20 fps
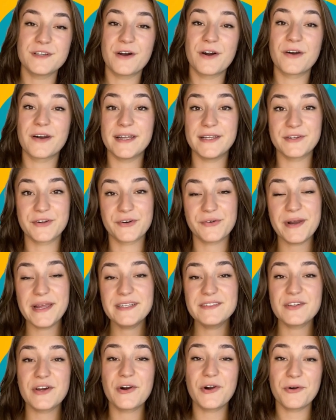are
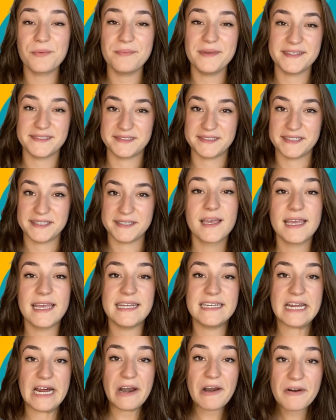incorrect or missing.
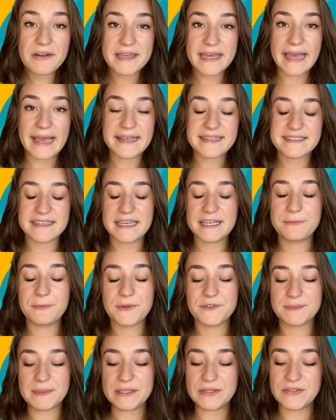In our case, it
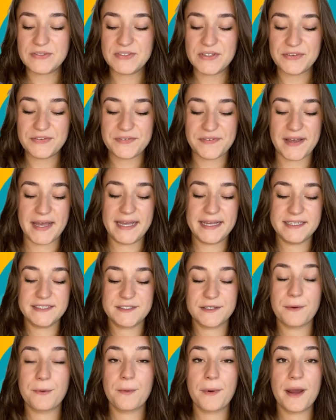was because the
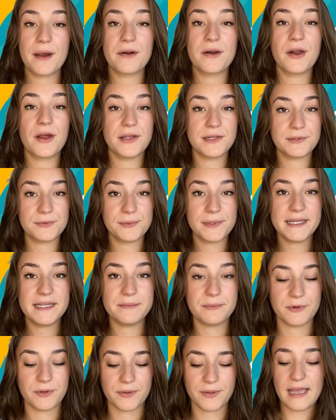files were
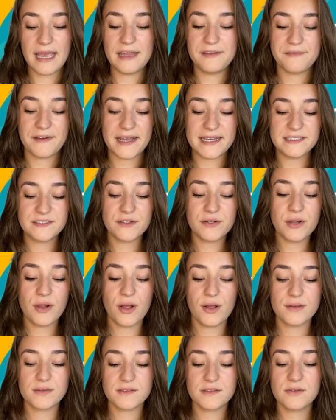unreadable. And Visale
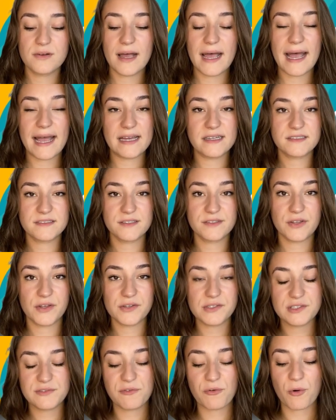also asked
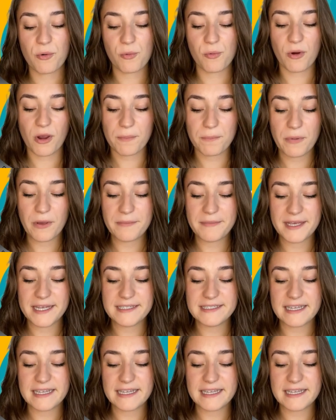us for a work permit